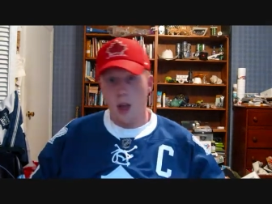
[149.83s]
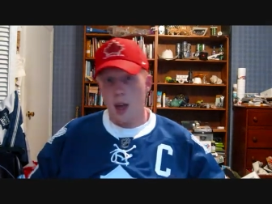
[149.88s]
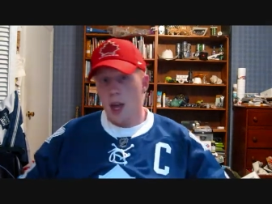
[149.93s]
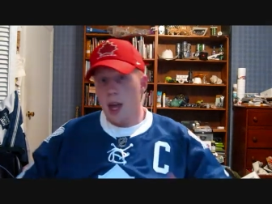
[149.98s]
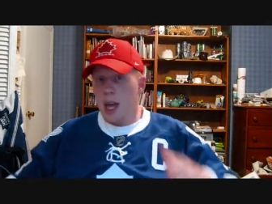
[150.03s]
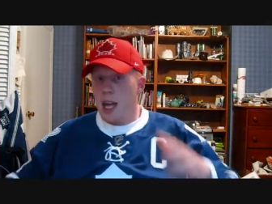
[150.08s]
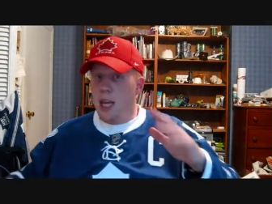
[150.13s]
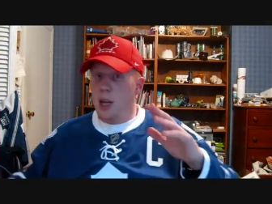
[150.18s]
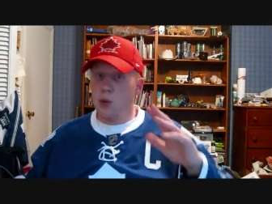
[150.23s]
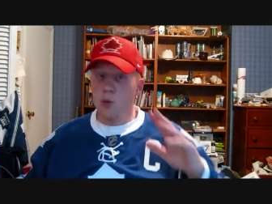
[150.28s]

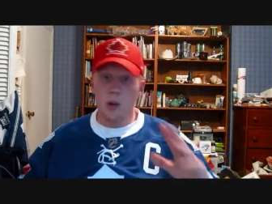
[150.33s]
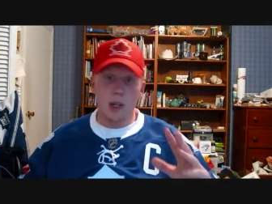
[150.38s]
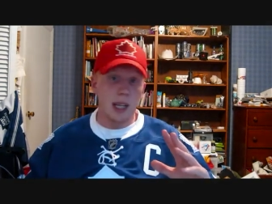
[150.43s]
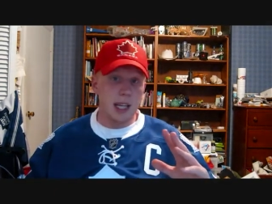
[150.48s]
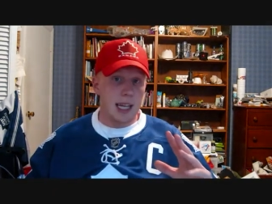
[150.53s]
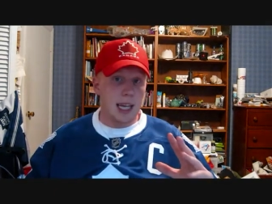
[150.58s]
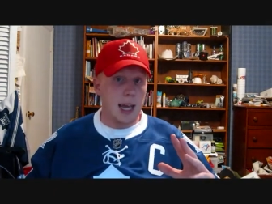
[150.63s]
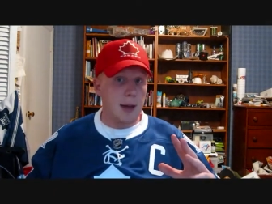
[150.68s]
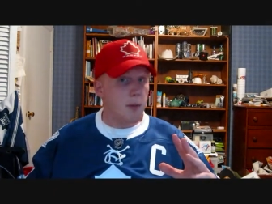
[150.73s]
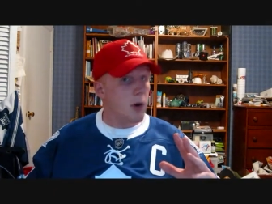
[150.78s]
He really
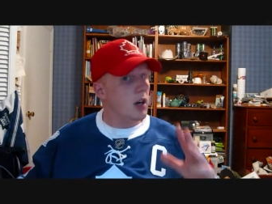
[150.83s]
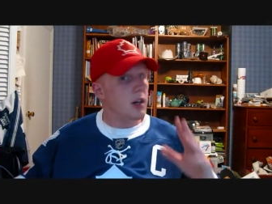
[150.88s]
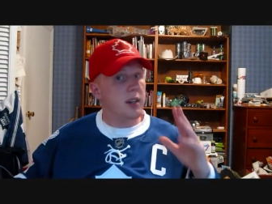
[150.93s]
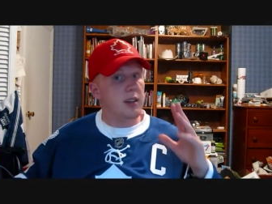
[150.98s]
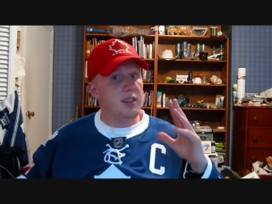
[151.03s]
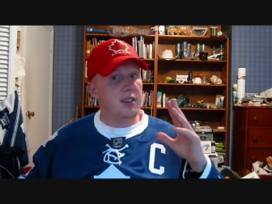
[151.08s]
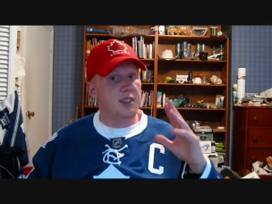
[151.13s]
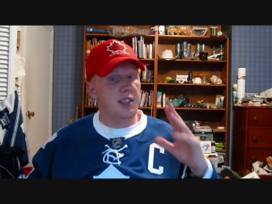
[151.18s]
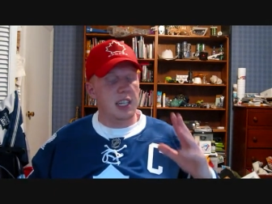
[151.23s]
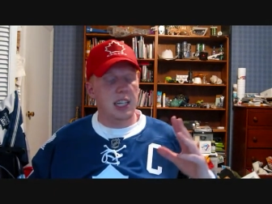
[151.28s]
came onto the
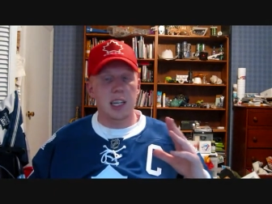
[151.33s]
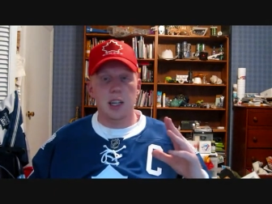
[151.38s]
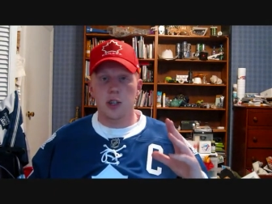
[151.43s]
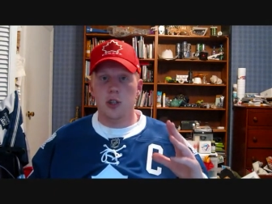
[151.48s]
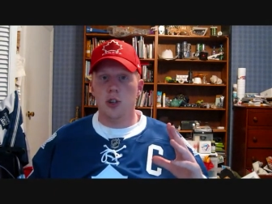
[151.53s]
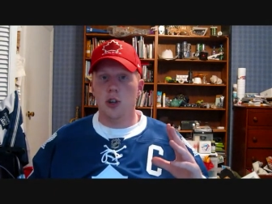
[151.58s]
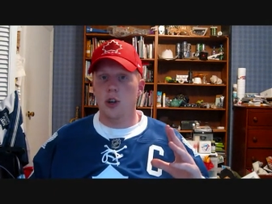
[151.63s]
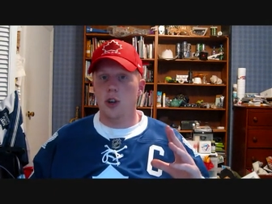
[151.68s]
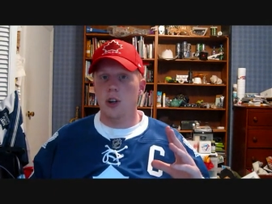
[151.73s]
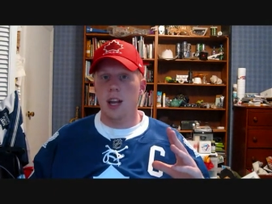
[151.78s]
scene and
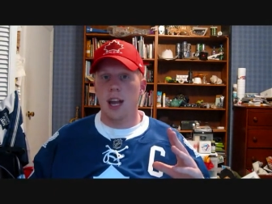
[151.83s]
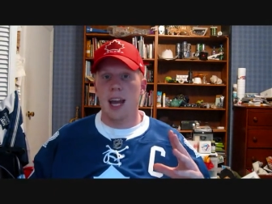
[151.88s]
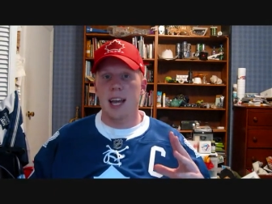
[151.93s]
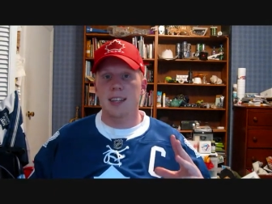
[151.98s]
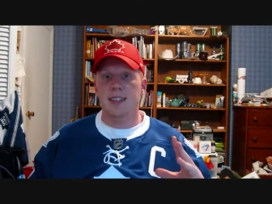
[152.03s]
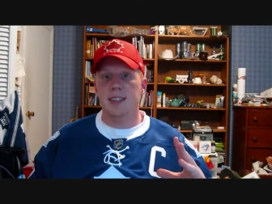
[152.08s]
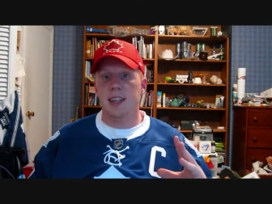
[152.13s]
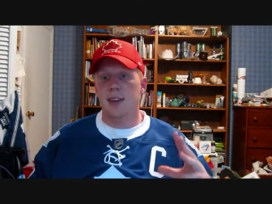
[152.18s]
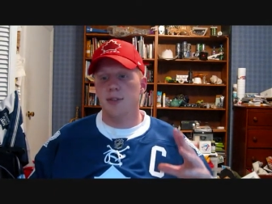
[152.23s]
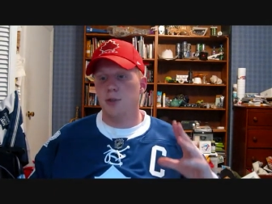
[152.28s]
turned heads
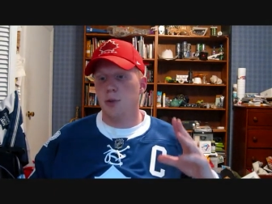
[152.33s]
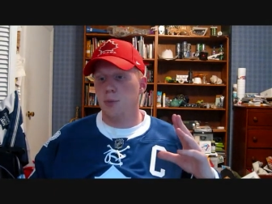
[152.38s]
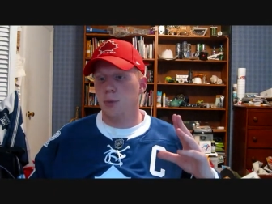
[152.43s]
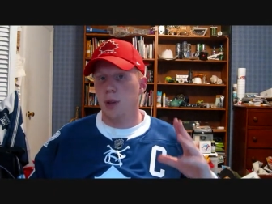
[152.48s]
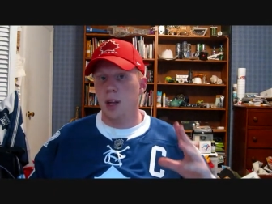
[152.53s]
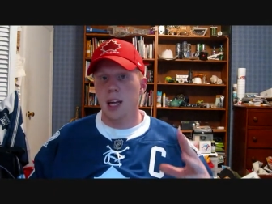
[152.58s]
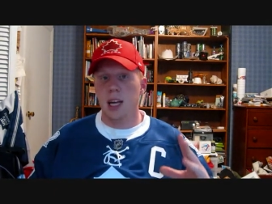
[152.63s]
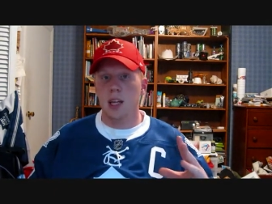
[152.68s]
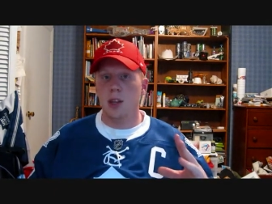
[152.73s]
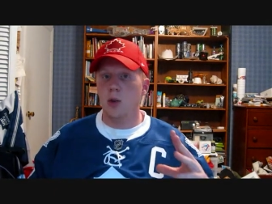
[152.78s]
after
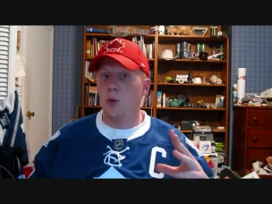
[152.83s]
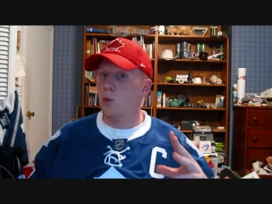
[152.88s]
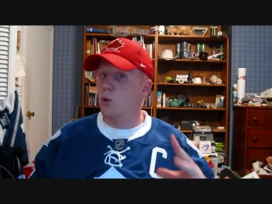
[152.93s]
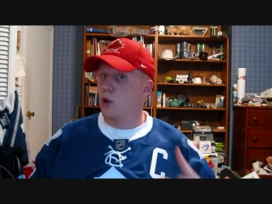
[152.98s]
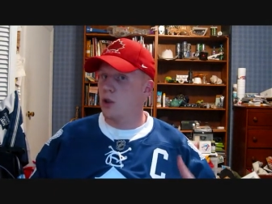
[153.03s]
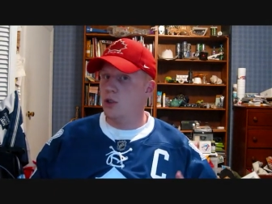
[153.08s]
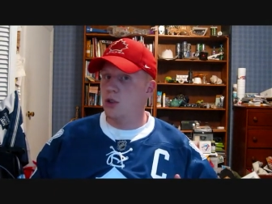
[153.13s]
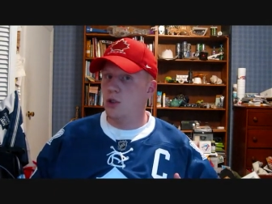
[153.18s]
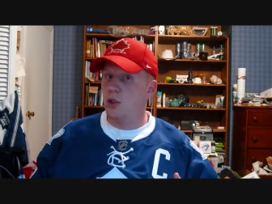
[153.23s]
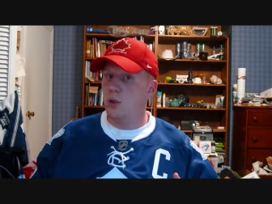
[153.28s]
playing in the
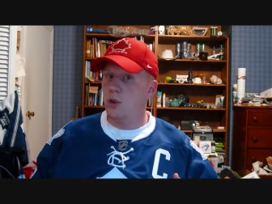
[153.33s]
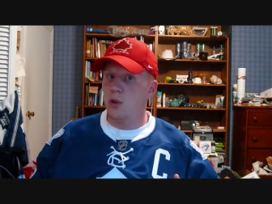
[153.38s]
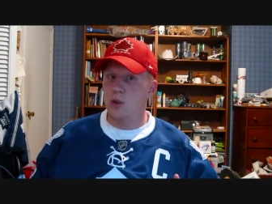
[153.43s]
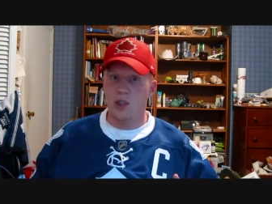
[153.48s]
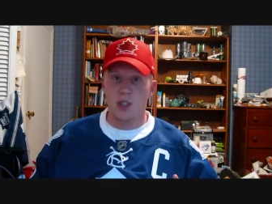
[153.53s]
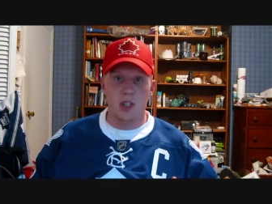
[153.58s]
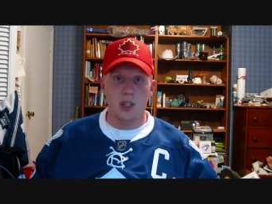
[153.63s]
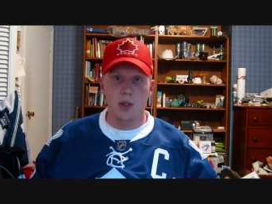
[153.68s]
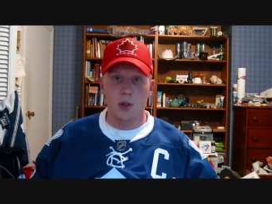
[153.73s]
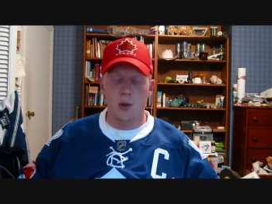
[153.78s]
World Juniors
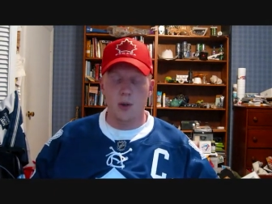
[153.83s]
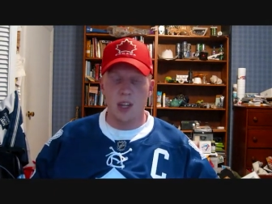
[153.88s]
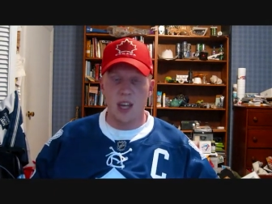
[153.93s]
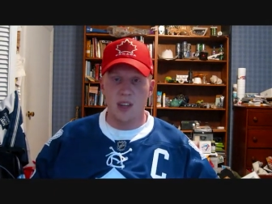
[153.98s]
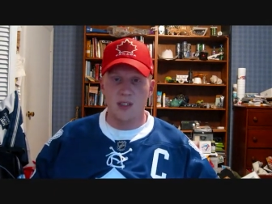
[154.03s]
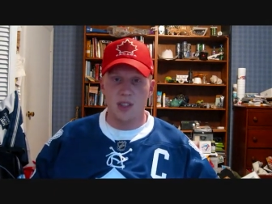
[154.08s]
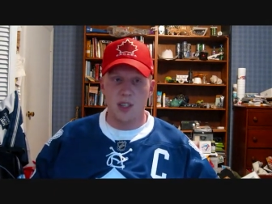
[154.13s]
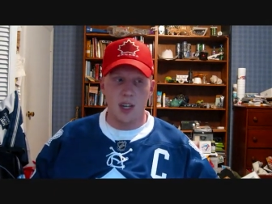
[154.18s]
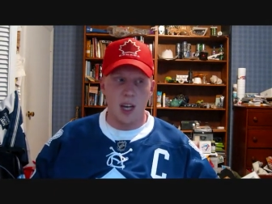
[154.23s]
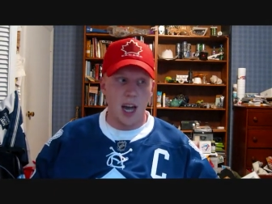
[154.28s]
in
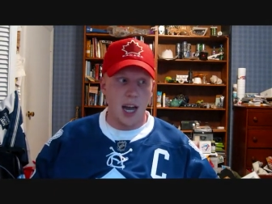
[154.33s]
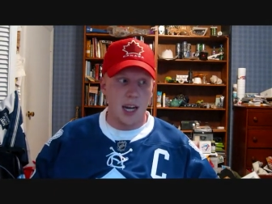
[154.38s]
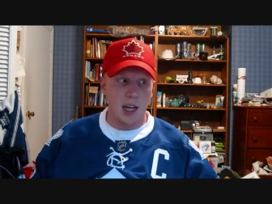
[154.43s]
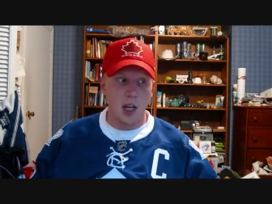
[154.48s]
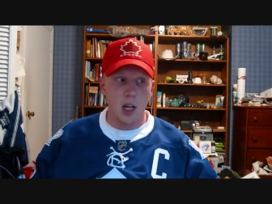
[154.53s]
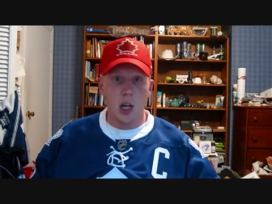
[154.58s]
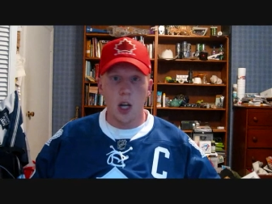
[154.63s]
2009,